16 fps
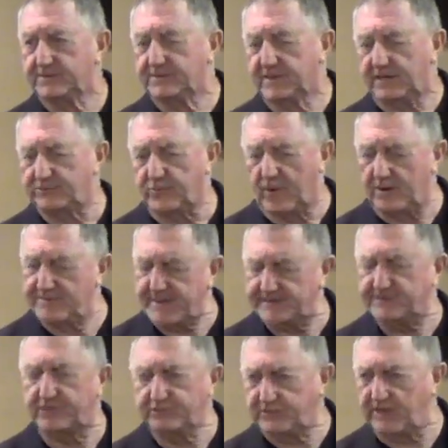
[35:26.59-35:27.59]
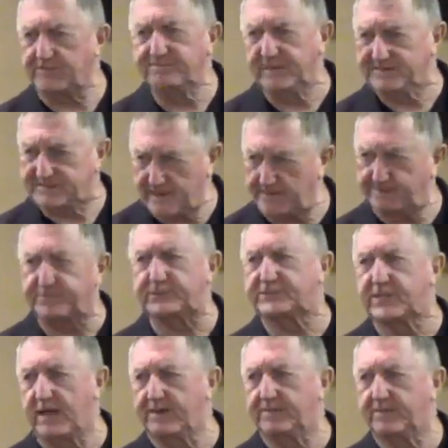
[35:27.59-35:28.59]
That's all I'm asking you. Give me
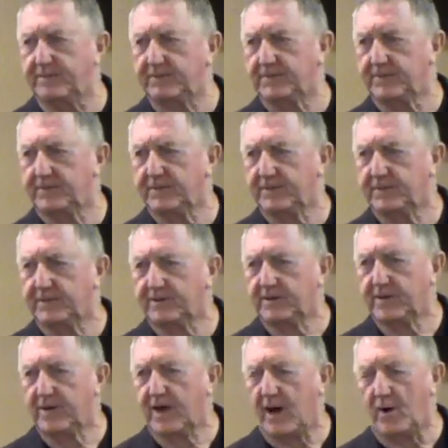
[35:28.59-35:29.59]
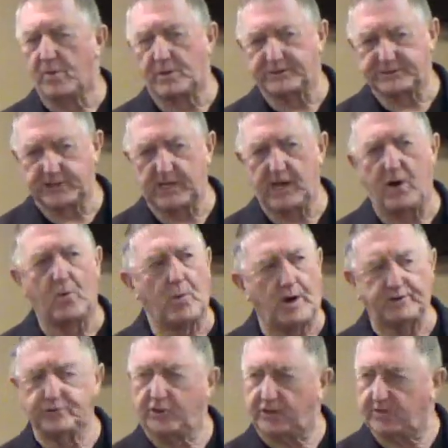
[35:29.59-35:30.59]
10% I want to see how
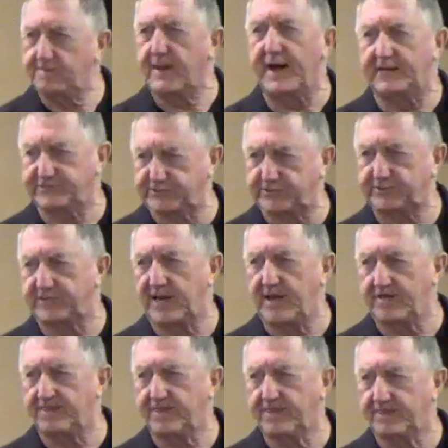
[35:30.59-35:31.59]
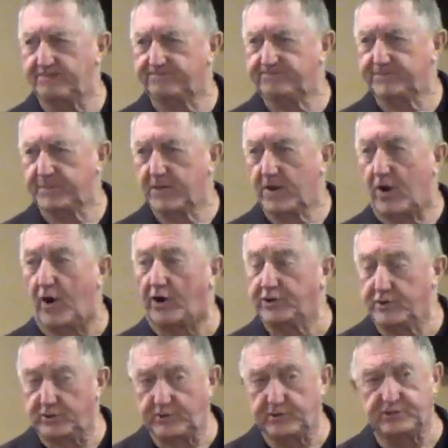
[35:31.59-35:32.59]
well you can manage the 10. Are
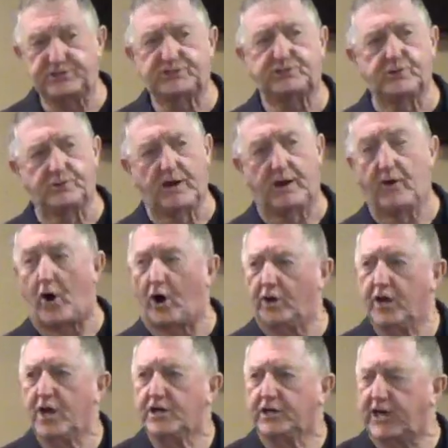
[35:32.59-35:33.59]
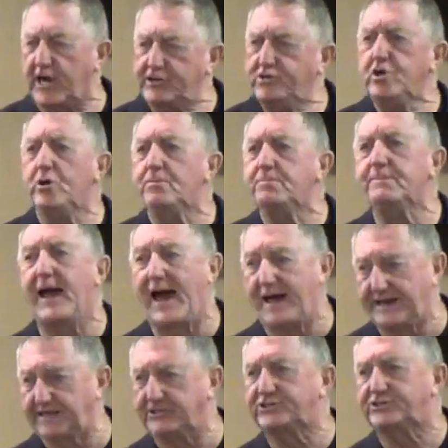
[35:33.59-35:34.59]
you a good steward of? can you
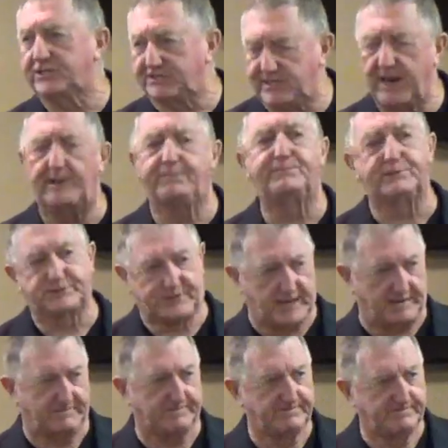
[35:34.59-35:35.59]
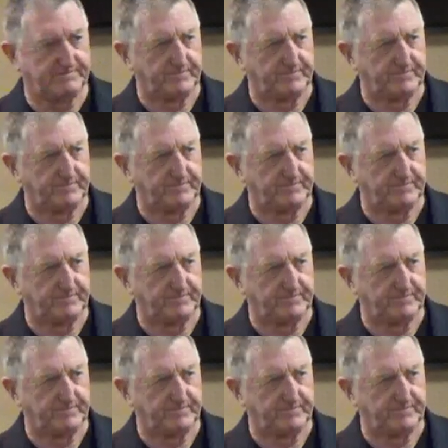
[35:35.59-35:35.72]
manage the 10%?